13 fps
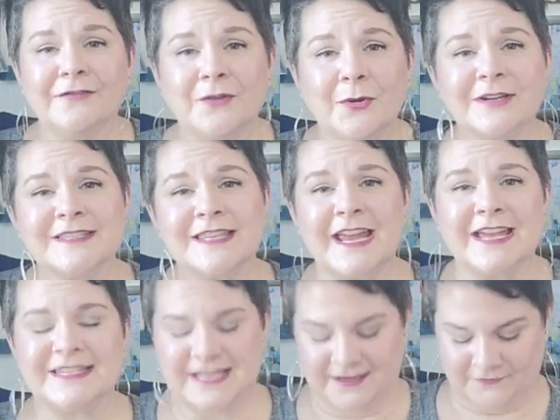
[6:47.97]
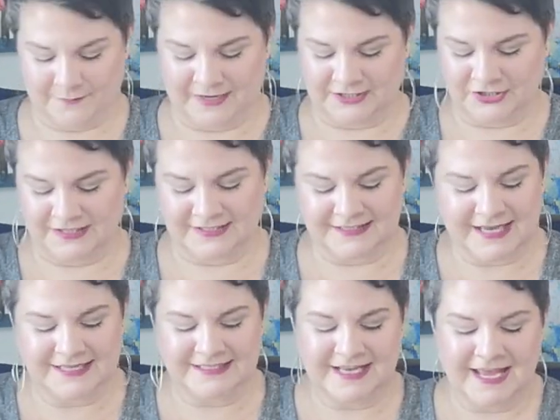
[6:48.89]
Of course, I had to have a matching
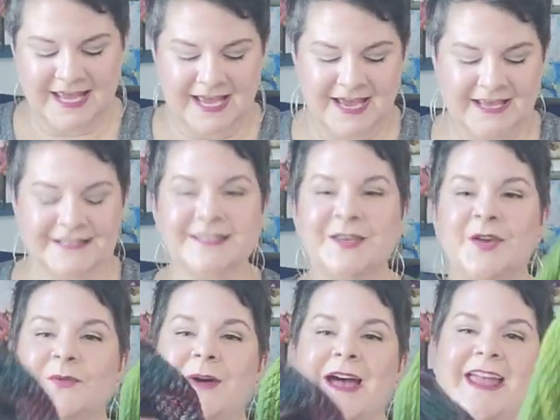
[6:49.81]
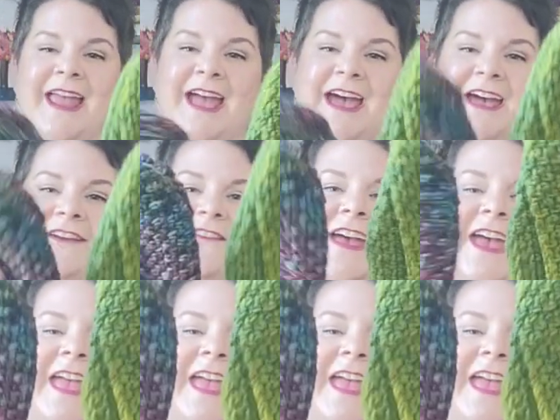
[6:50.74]
set, and so I have